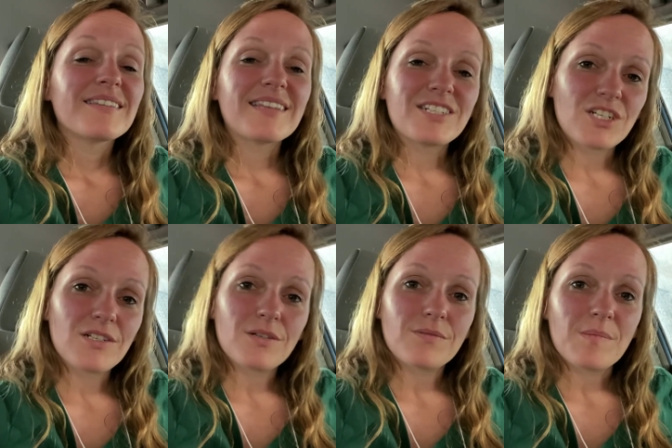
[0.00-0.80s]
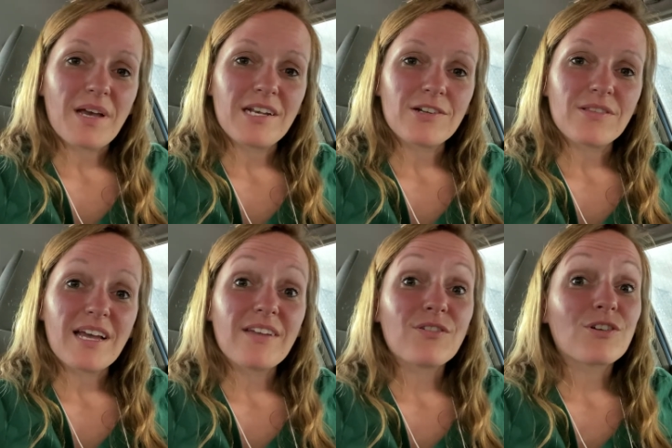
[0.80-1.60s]
that gentle reminder
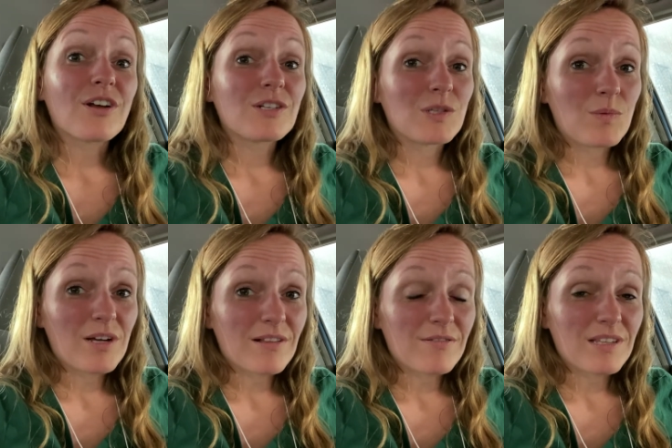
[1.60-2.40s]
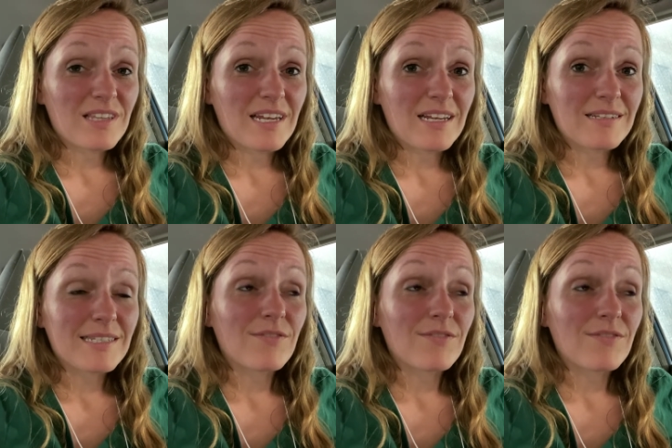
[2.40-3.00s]
that if you're not doing all of the things,